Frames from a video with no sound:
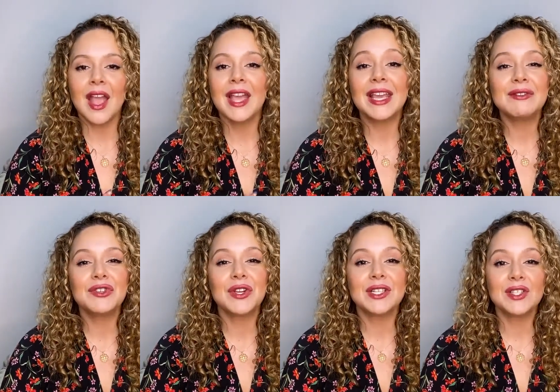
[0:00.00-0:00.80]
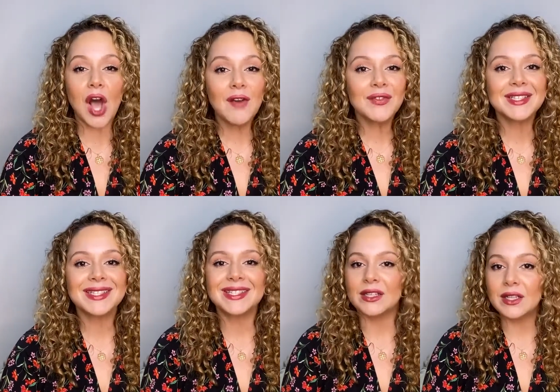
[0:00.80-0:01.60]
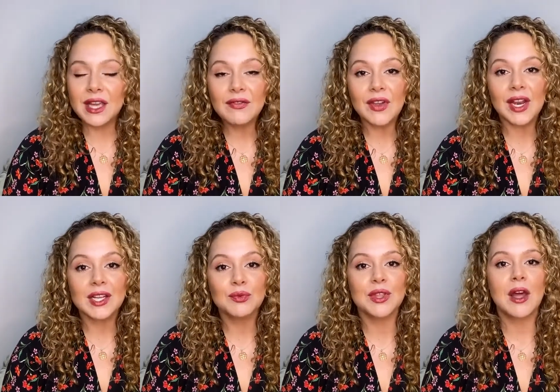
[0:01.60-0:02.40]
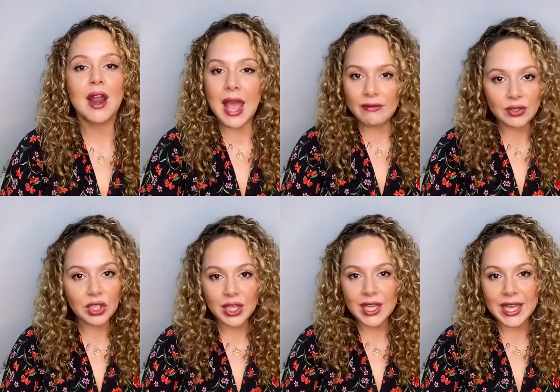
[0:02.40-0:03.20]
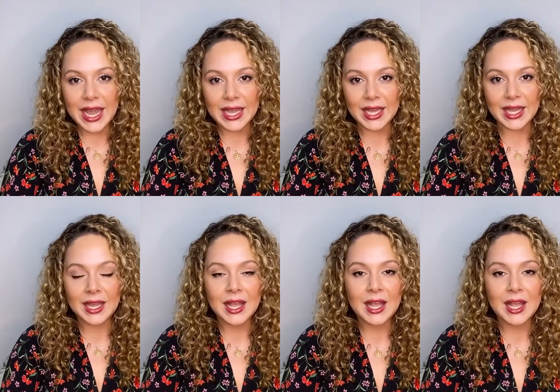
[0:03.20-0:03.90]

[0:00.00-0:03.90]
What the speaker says: It gives you a soft, silky finish without ever looking cakey.